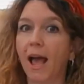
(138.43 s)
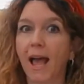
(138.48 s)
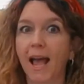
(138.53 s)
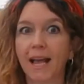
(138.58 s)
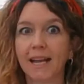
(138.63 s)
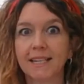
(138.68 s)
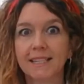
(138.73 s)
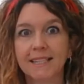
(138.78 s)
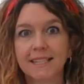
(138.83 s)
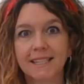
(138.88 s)

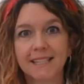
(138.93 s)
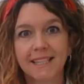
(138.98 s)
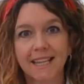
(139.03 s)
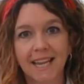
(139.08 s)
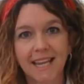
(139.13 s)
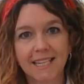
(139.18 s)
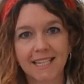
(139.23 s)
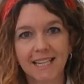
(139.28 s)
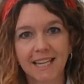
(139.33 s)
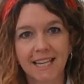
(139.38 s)
and
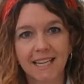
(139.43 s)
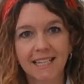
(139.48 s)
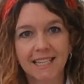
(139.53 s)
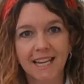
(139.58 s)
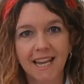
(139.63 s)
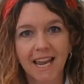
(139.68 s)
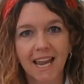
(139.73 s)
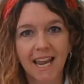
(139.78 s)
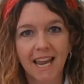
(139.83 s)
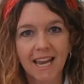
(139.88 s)
skidded
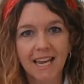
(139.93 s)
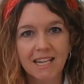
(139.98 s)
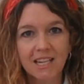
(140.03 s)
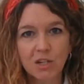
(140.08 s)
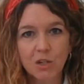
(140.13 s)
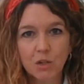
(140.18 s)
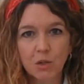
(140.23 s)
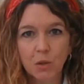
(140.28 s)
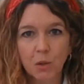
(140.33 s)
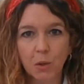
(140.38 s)

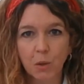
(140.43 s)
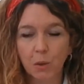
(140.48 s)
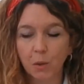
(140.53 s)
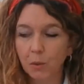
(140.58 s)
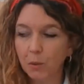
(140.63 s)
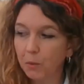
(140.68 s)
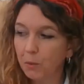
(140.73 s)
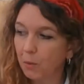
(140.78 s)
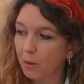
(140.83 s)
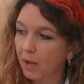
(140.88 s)

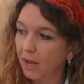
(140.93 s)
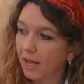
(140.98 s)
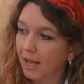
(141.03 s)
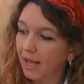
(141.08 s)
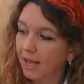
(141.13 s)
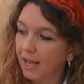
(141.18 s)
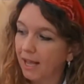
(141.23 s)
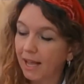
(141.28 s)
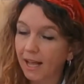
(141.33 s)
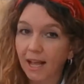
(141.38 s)
into
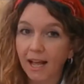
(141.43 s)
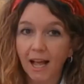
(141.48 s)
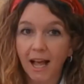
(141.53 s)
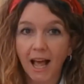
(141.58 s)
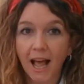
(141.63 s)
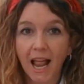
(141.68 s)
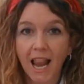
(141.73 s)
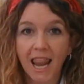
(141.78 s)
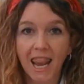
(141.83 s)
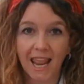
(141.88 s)

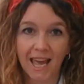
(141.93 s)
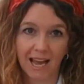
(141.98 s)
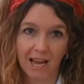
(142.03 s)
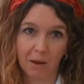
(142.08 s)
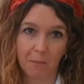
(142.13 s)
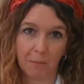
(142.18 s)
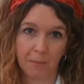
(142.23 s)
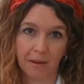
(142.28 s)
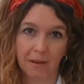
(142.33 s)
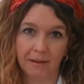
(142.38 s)
a
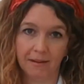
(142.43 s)
lamb.